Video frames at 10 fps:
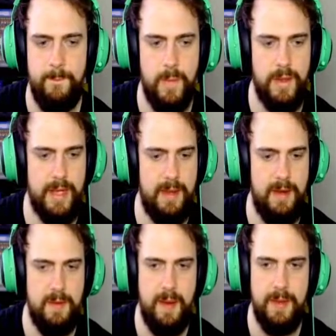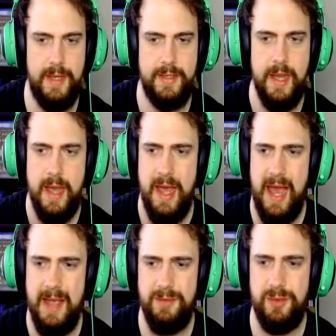On the Chimera might be nice.
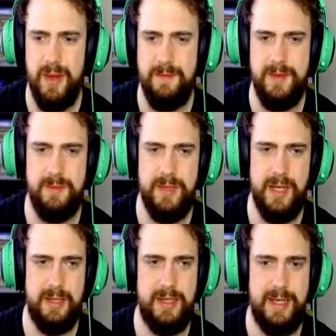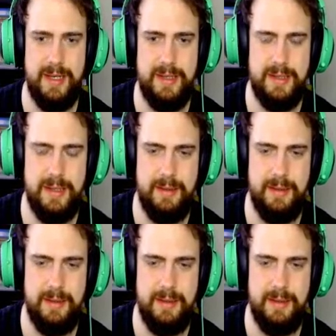I am just waiting for them to